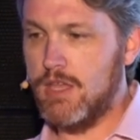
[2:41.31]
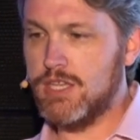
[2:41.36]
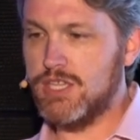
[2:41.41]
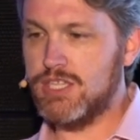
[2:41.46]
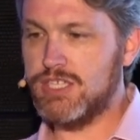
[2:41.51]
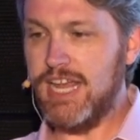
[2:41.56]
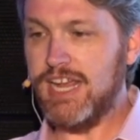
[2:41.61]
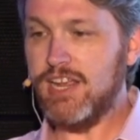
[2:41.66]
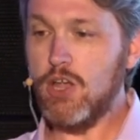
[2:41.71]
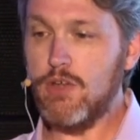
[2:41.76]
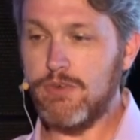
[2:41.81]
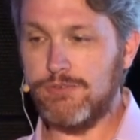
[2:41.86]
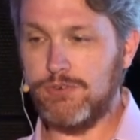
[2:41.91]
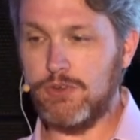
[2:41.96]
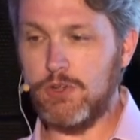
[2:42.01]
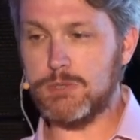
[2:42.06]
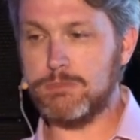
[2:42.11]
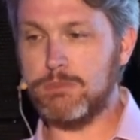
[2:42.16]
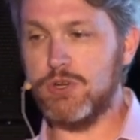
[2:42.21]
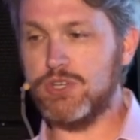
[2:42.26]
Stack
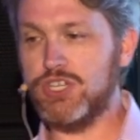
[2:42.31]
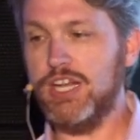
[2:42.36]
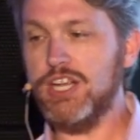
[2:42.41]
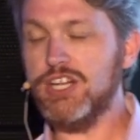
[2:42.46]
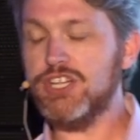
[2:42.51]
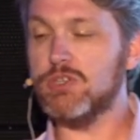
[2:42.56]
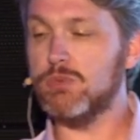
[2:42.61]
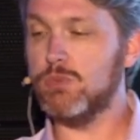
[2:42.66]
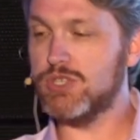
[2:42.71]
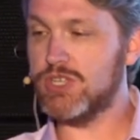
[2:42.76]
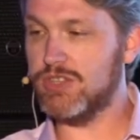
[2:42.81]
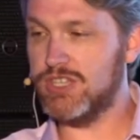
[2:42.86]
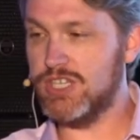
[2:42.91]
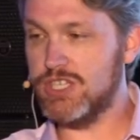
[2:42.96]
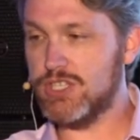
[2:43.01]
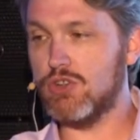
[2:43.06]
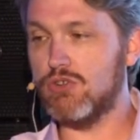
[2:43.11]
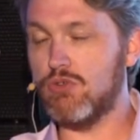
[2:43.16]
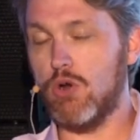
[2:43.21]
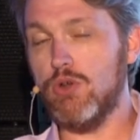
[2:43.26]
Overflow's projection was that
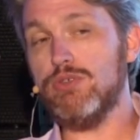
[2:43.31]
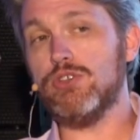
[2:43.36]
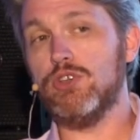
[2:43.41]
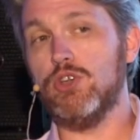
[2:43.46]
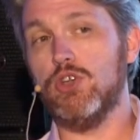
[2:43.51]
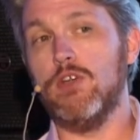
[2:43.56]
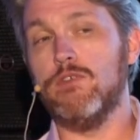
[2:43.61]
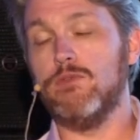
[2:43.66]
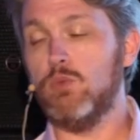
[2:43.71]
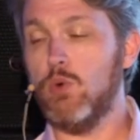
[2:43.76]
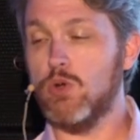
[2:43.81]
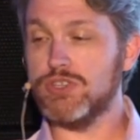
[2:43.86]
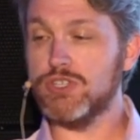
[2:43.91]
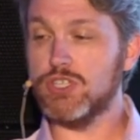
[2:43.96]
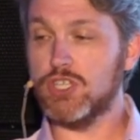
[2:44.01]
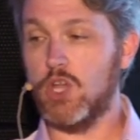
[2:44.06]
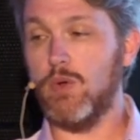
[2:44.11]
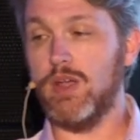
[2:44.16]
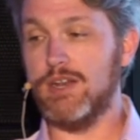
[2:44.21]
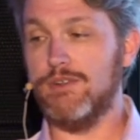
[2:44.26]
this growth curve
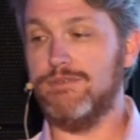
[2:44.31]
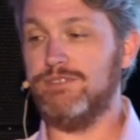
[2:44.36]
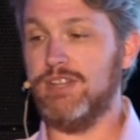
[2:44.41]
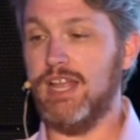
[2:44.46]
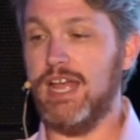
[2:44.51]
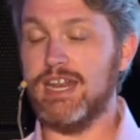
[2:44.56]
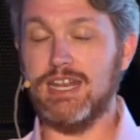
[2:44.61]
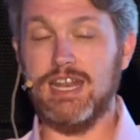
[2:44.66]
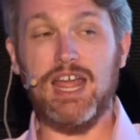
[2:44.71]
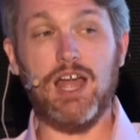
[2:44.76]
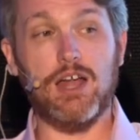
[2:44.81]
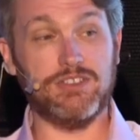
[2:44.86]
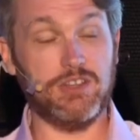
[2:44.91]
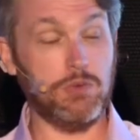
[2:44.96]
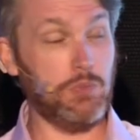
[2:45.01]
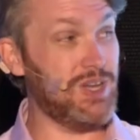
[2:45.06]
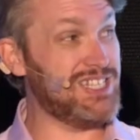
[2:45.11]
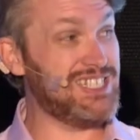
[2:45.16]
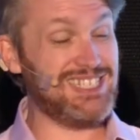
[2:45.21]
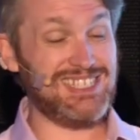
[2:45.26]
wasn't going to flatten out, that
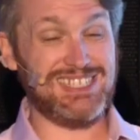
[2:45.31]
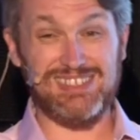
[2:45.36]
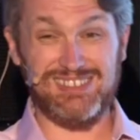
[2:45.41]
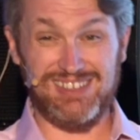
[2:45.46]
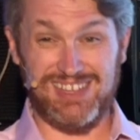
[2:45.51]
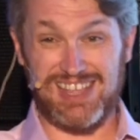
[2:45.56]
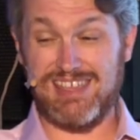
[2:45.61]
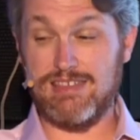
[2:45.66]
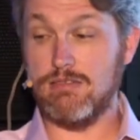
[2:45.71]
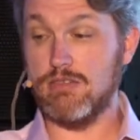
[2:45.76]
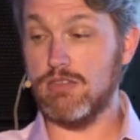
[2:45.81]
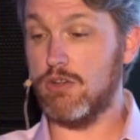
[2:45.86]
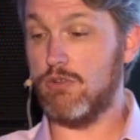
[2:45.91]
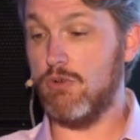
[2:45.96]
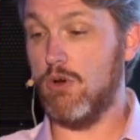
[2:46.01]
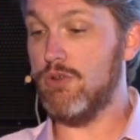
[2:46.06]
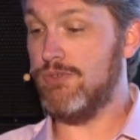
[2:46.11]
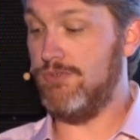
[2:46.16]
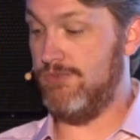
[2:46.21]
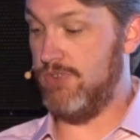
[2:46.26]
we're still in the
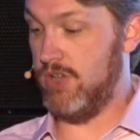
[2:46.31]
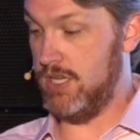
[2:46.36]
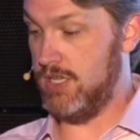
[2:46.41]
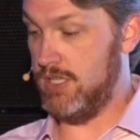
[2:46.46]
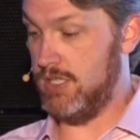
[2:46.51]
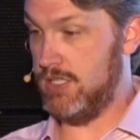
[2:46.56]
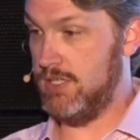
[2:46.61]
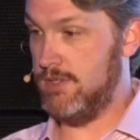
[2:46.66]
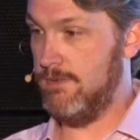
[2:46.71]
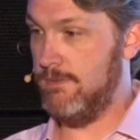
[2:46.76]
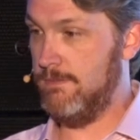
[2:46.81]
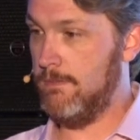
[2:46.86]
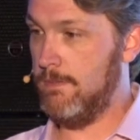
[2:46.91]
growth phase.